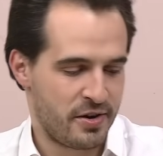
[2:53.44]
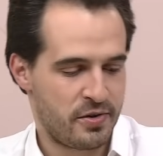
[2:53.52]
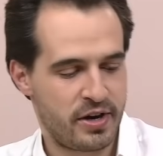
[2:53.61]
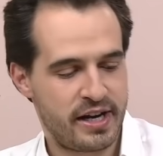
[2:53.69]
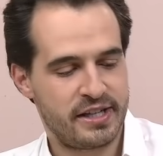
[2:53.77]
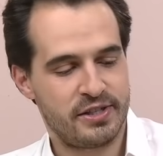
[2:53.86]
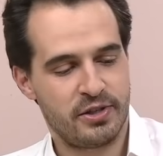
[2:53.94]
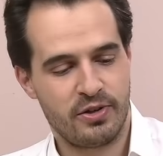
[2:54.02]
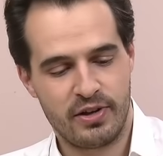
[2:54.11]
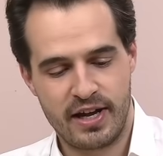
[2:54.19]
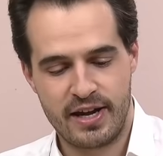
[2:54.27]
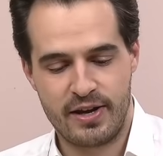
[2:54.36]
Right, so
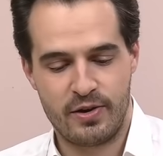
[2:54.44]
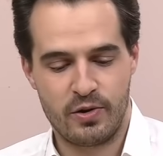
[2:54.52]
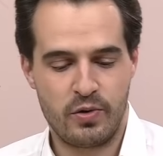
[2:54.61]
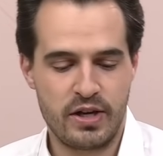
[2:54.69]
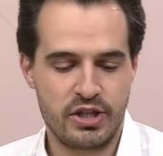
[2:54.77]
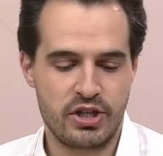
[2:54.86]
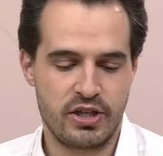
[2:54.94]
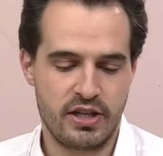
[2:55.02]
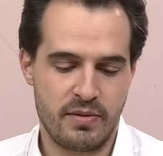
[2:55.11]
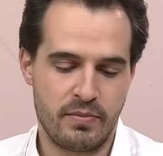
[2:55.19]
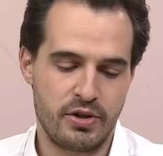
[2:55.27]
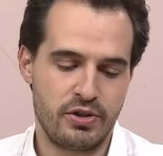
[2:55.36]
now question
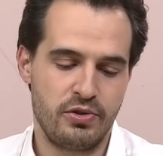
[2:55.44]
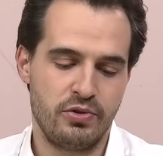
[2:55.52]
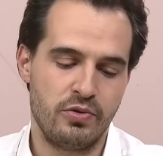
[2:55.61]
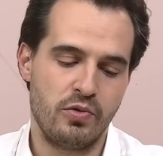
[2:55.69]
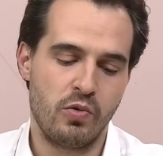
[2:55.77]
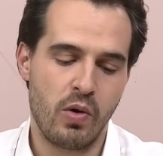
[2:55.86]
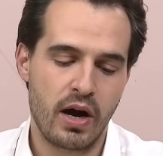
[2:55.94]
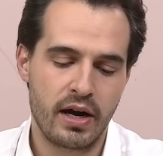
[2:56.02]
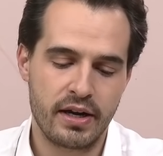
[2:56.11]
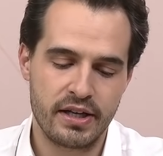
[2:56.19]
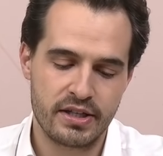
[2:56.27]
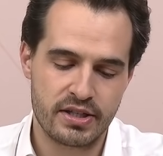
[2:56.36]
number 2.
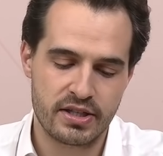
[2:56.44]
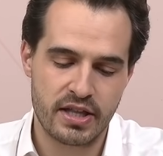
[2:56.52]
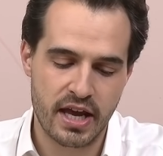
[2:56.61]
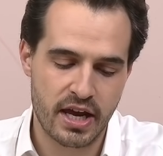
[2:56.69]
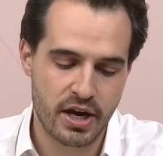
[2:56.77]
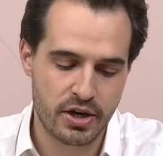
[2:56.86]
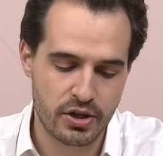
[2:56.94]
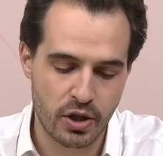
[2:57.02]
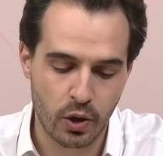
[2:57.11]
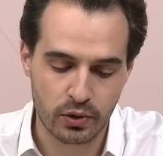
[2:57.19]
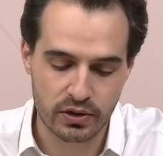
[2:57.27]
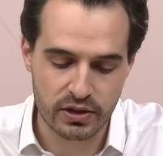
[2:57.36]
Why is there
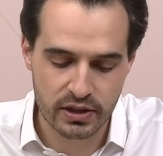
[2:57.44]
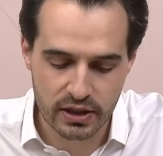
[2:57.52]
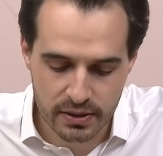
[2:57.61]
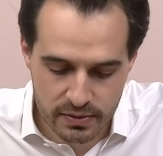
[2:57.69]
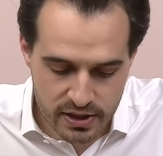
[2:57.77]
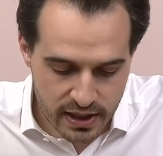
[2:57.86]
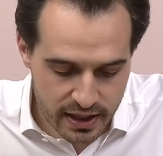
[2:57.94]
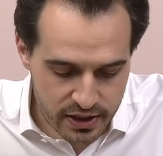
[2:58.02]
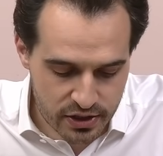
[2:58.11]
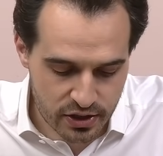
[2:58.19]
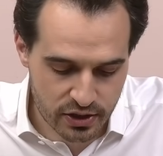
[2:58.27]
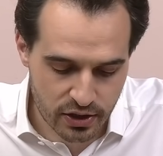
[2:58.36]
no team
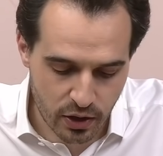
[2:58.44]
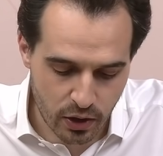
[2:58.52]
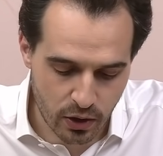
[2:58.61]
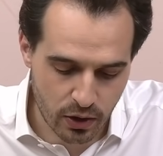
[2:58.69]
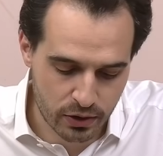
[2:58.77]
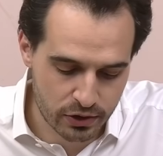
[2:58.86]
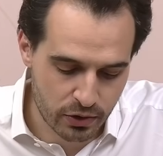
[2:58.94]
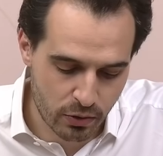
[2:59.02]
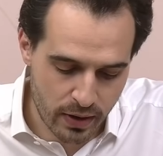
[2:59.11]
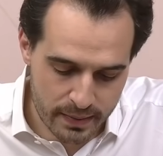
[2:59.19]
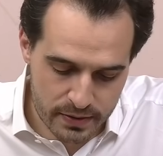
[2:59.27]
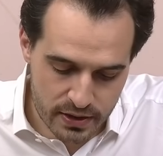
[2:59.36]
section on your
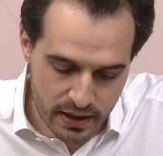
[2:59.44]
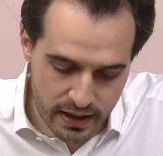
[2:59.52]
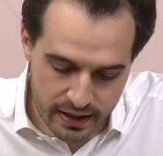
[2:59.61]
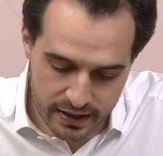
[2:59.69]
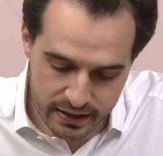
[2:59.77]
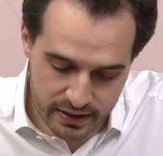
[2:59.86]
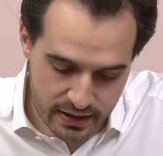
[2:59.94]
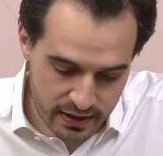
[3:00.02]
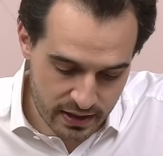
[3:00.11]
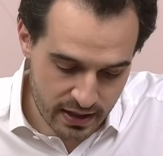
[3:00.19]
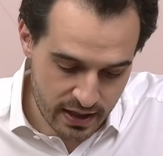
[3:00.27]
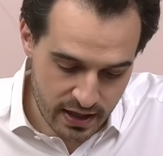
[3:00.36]
website?
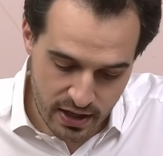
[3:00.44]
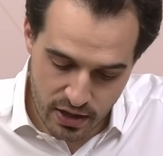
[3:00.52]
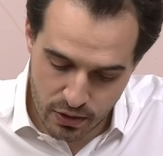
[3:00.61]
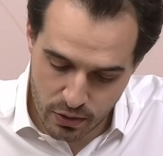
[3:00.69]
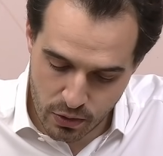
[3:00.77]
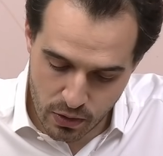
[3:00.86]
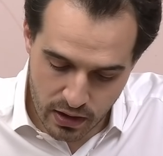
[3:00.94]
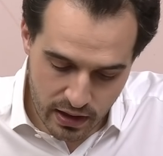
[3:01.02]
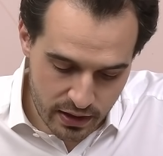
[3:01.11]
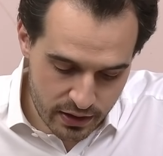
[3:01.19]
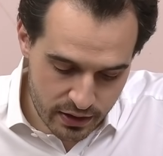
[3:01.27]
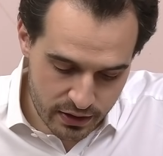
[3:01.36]
Who
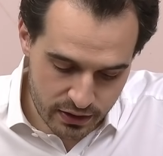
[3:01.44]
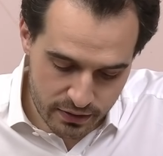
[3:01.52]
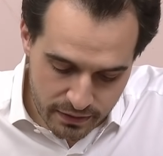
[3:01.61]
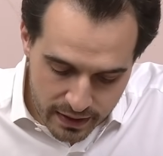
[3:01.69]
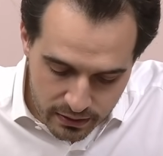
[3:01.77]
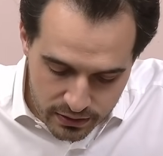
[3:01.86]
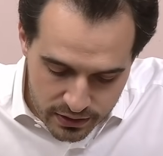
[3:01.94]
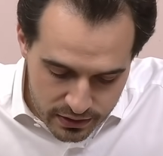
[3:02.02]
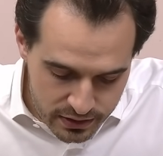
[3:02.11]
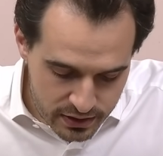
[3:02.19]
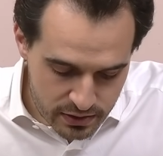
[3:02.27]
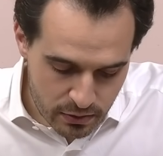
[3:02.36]
are the
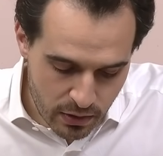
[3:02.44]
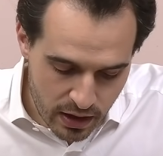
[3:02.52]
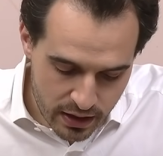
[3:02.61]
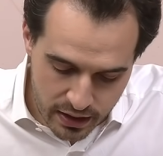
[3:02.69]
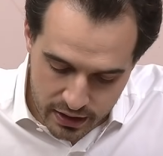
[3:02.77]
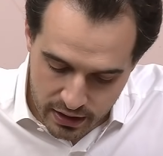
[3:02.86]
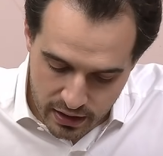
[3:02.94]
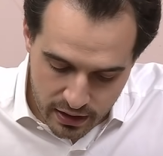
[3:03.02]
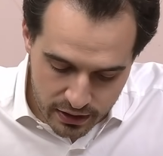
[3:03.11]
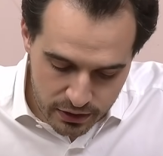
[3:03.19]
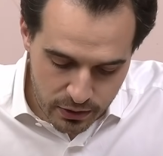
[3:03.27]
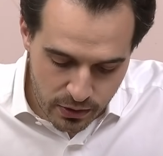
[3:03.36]
founders? Why
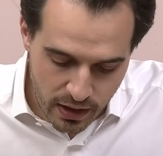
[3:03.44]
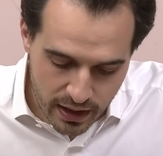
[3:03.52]
are you